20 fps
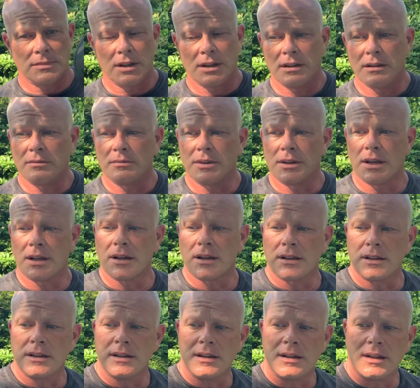and got it
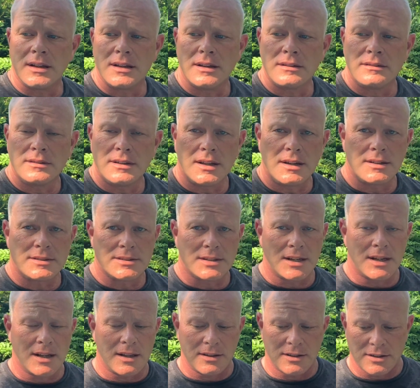clean again. Let it sit
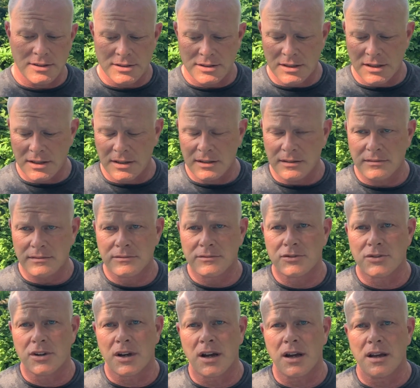out in the sun,
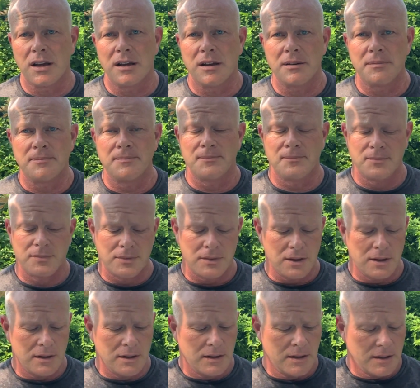dry up.
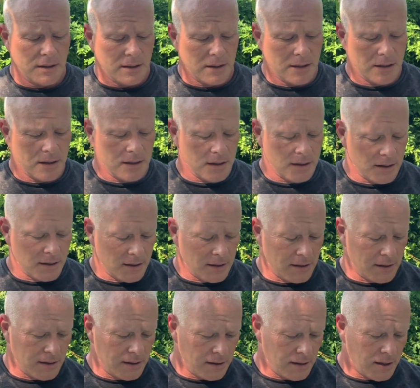And
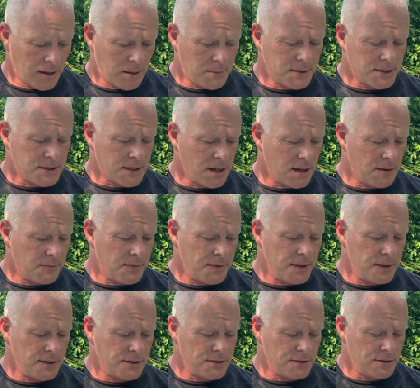how much
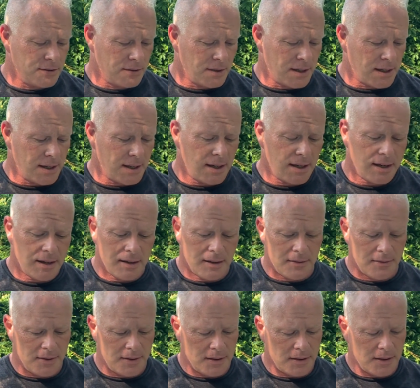confidence do I
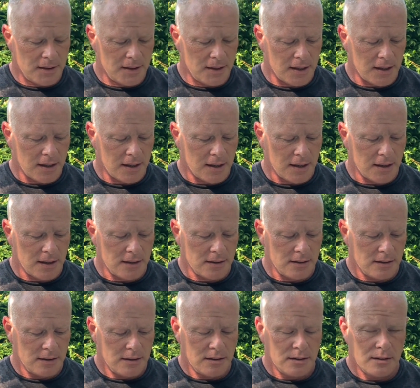have that
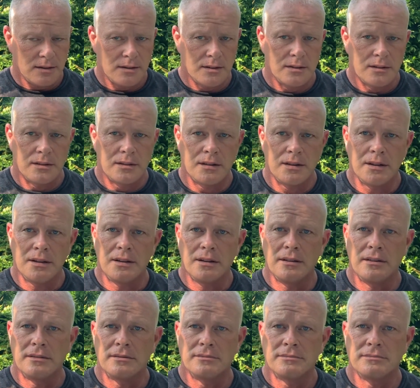the
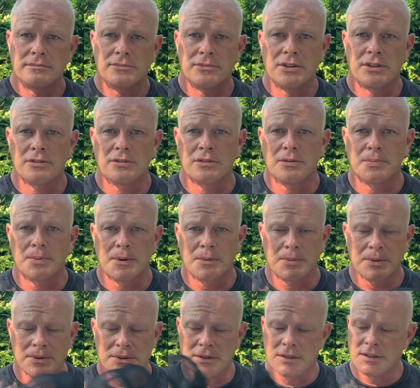general
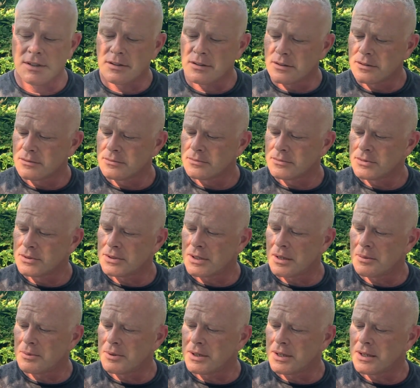purpose cleaner was
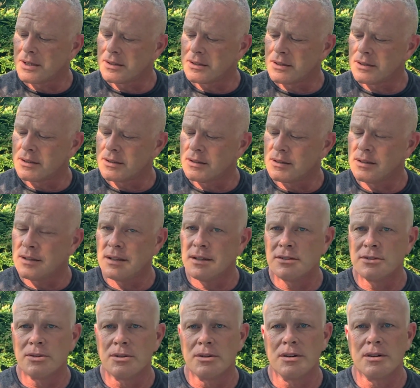able to get the
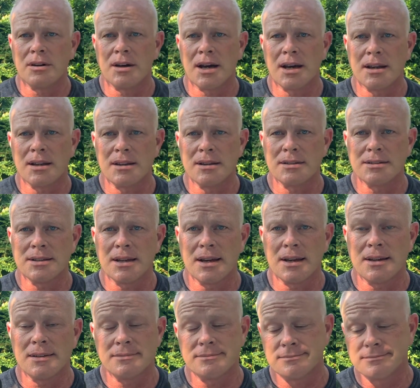diesel oil out of this
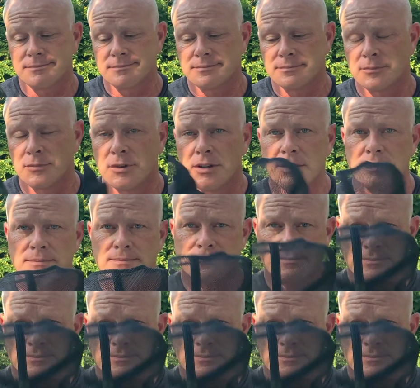hat? Well,